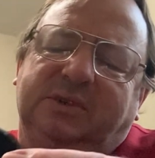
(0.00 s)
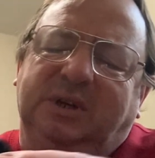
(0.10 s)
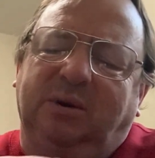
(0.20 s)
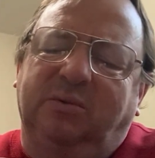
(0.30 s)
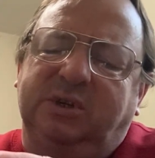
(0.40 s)

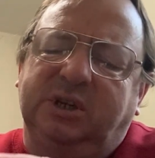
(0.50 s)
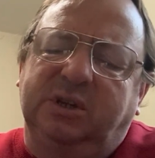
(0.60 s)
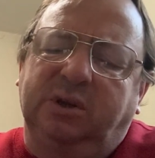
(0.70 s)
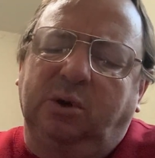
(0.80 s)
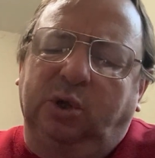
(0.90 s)
overseas
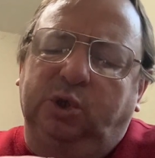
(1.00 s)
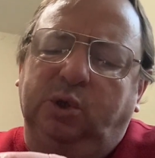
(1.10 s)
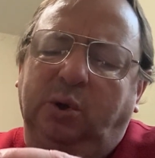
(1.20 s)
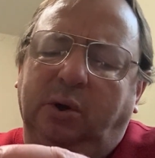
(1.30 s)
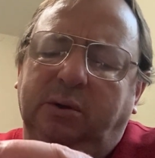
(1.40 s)
they call
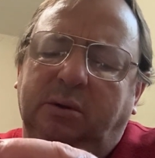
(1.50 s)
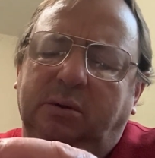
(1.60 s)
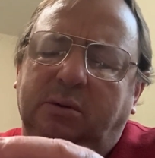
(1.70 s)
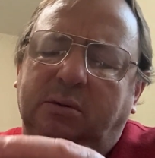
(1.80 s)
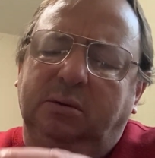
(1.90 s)
tone,
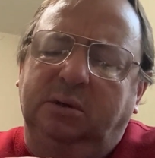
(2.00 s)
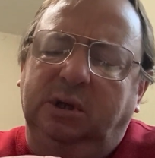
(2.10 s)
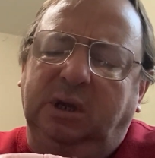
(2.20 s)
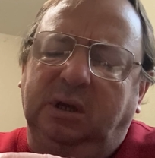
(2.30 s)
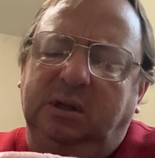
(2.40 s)

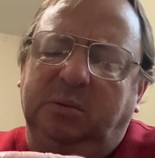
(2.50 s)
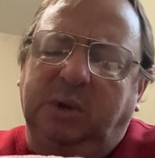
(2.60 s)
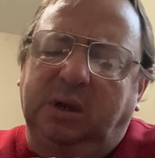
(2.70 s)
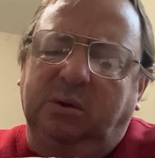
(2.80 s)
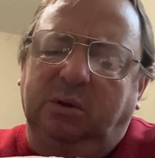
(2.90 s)
here they
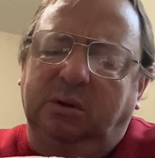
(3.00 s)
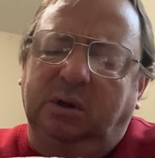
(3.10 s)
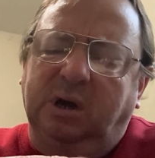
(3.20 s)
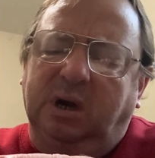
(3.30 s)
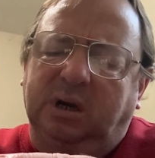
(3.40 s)
might call
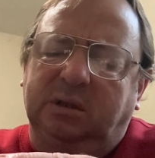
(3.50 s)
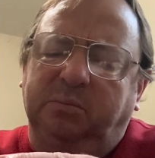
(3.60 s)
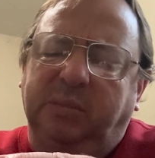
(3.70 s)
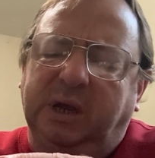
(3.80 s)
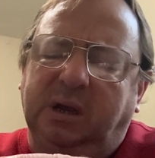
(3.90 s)
guard,
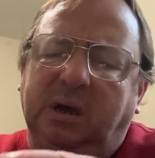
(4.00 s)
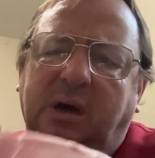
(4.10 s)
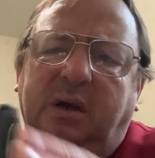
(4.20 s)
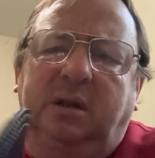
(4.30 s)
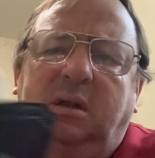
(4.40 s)
back
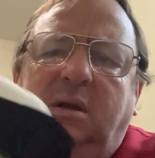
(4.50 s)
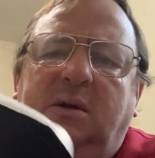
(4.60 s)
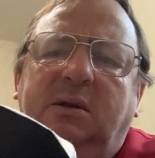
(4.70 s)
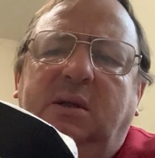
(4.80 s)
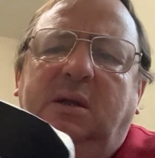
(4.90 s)
guard.
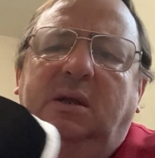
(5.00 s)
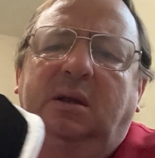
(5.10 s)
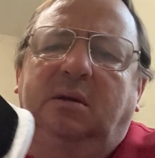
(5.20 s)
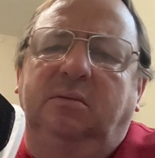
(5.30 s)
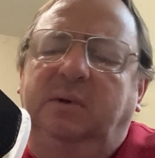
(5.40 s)

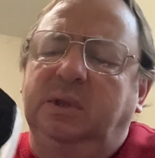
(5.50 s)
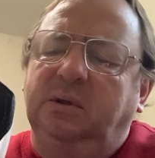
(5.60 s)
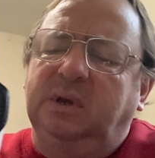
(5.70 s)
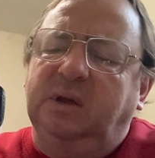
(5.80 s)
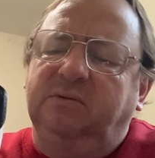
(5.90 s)
When you
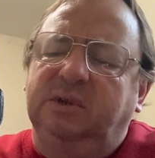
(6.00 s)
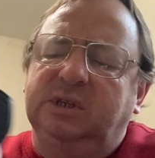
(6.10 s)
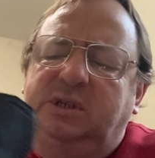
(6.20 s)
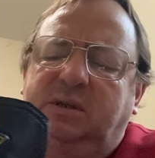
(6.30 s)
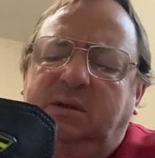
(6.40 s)
have
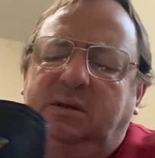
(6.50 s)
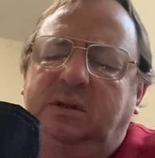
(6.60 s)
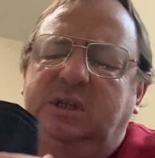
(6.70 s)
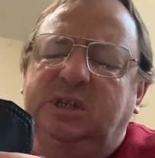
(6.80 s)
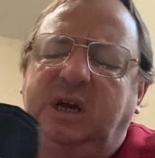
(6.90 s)
this
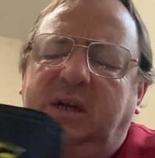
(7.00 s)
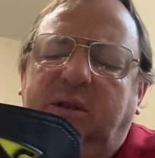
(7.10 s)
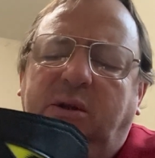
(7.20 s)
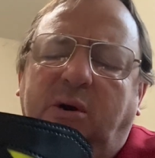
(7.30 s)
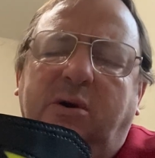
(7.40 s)
got
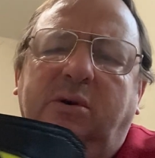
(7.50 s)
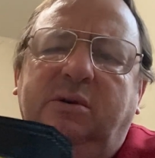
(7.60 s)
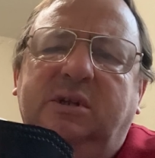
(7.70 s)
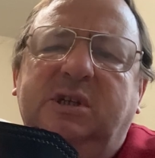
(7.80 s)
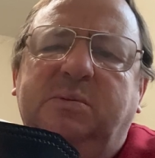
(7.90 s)
narrow
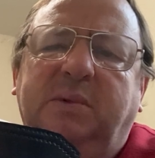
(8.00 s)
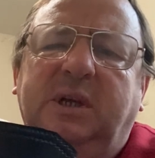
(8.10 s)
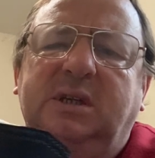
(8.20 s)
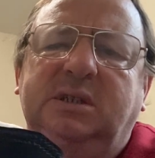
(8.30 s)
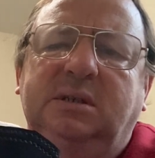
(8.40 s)
at this place,